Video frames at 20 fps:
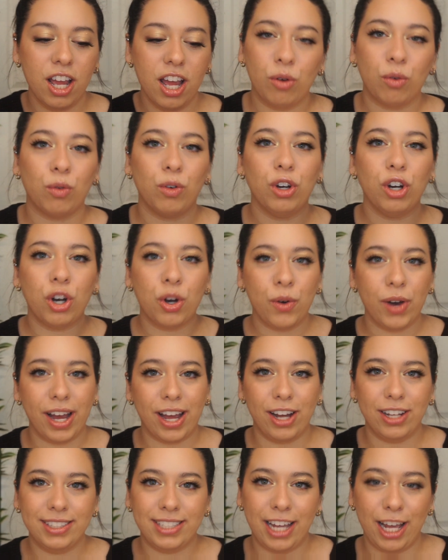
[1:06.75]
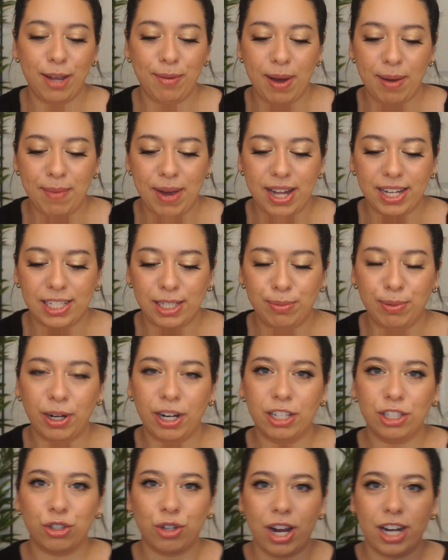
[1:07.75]
Real quick, I'll tell you about my
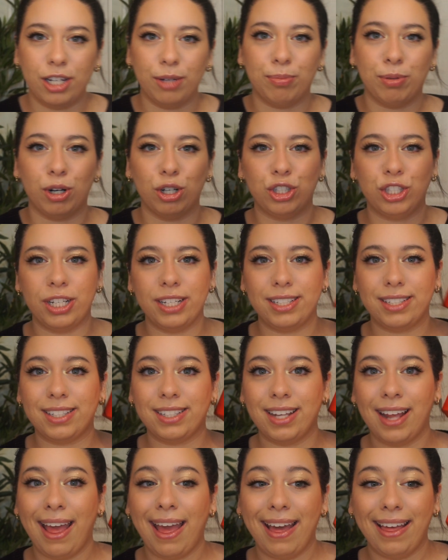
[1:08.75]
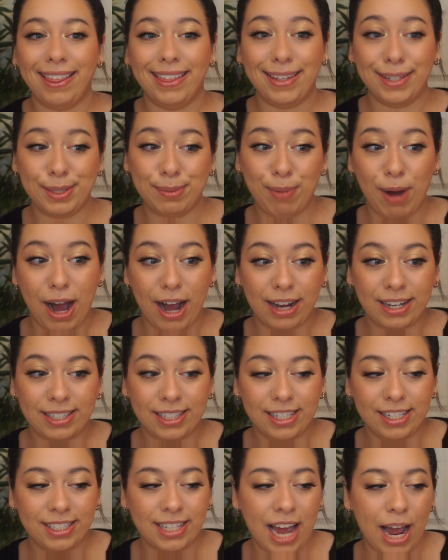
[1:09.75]
experience trying to purchase these
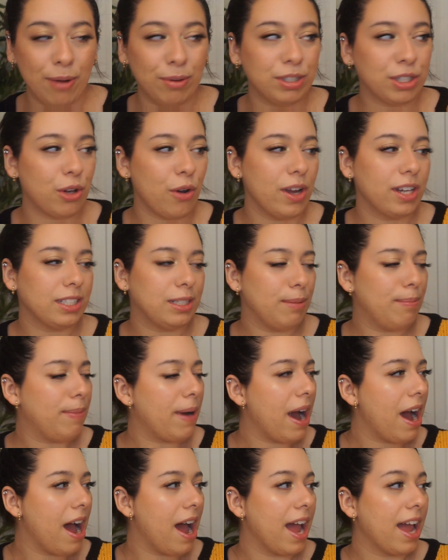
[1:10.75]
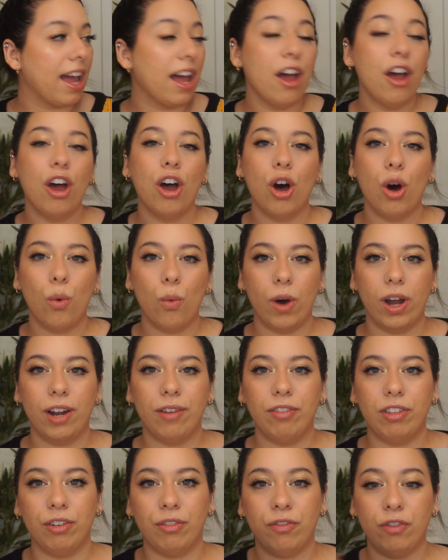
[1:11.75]
boxes. I was going to buy one of
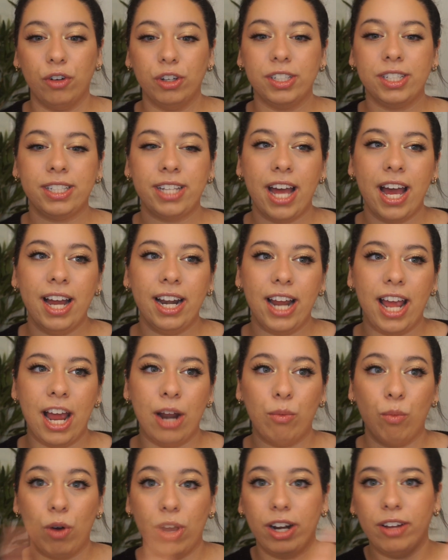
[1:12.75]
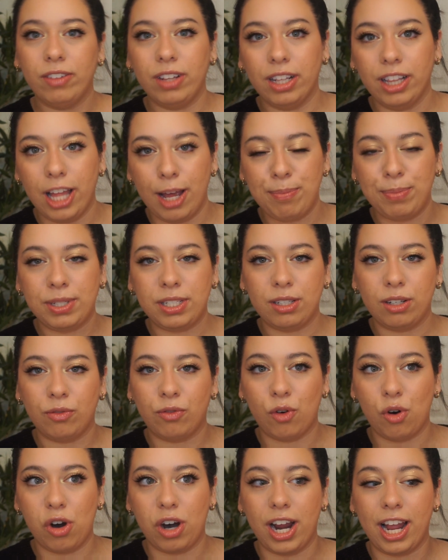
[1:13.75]
the full set and one of the lips
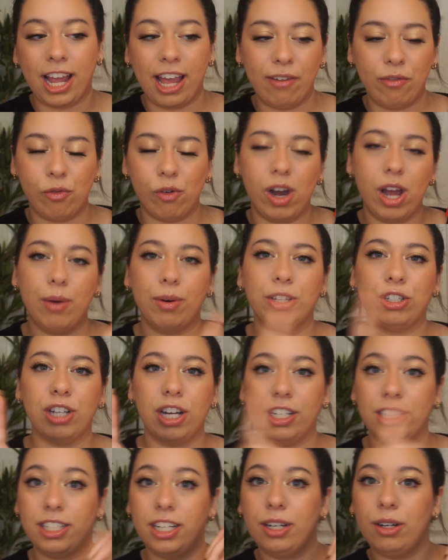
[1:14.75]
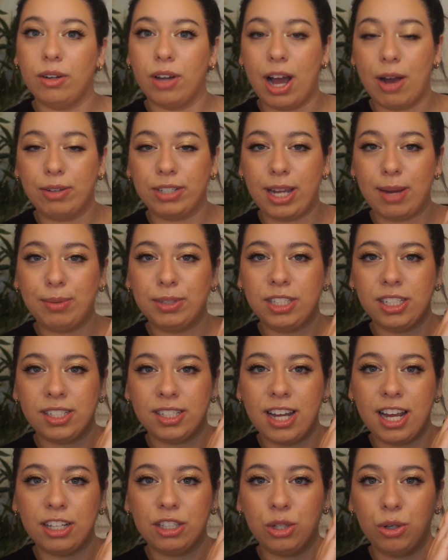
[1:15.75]
for a giveaway, which I did. I was able to
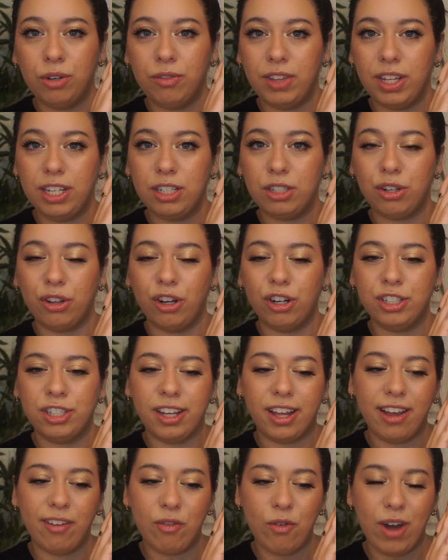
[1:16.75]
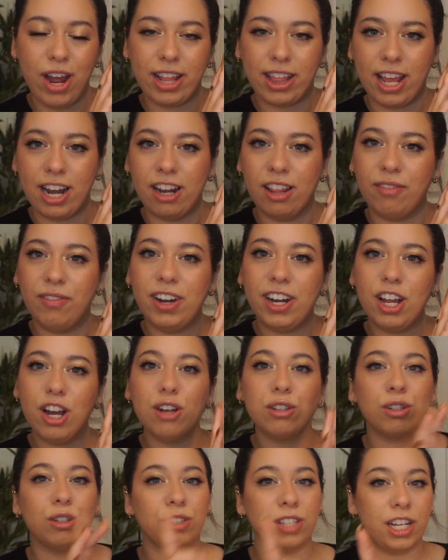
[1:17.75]
snag 2 of these, so there is a giveaway at the end of the video,
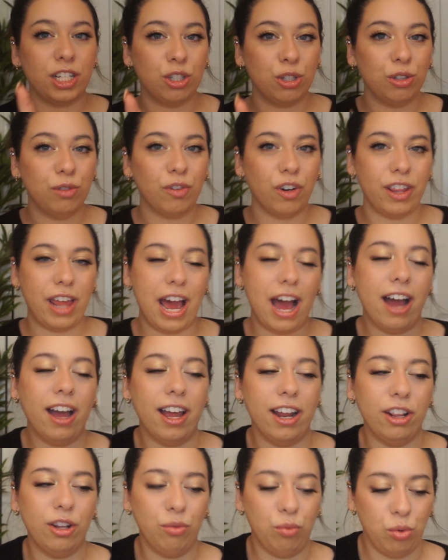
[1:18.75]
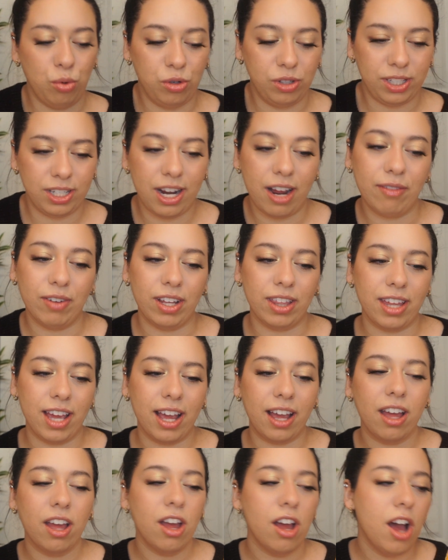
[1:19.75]
so stay tuned for that and the rules and
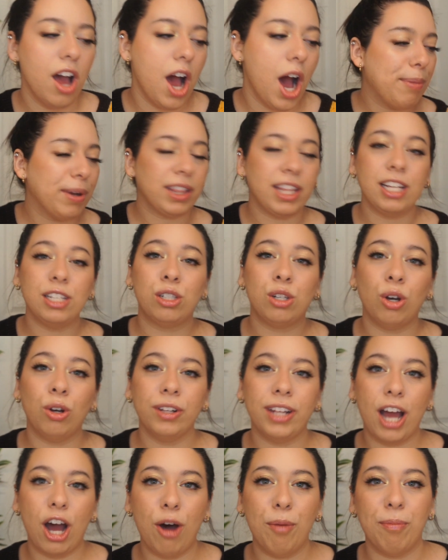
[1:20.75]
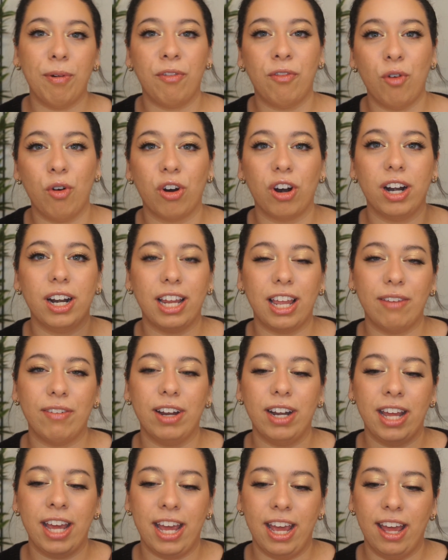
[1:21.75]
everything. But they sold out before it even
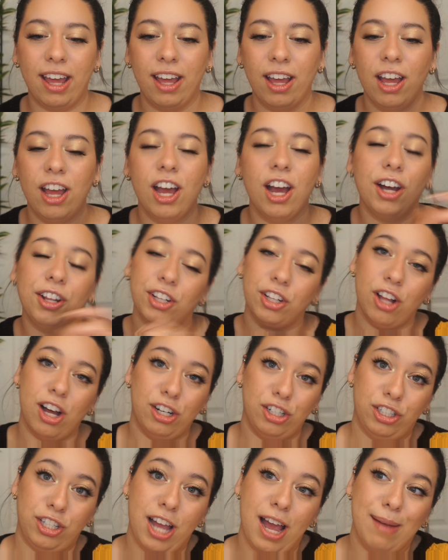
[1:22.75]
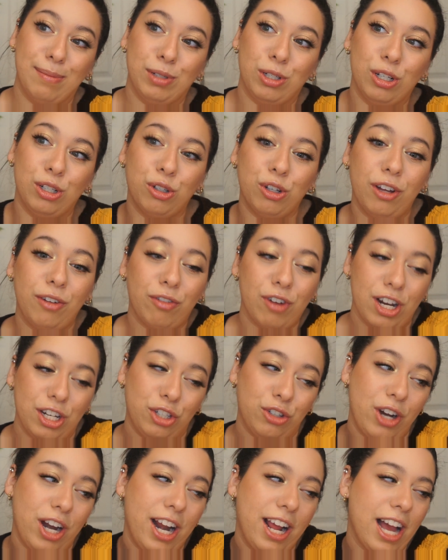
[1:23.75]
hit the launch time, so it was really
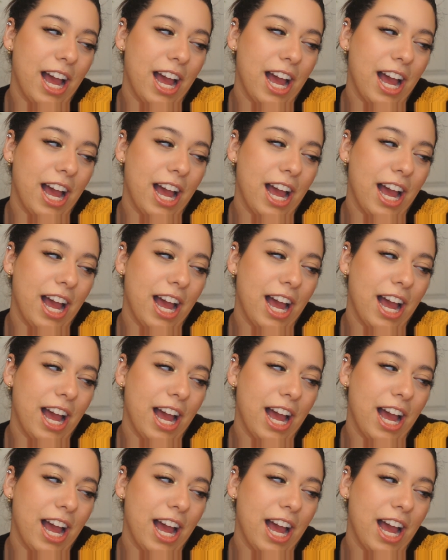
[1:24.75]
frustrating.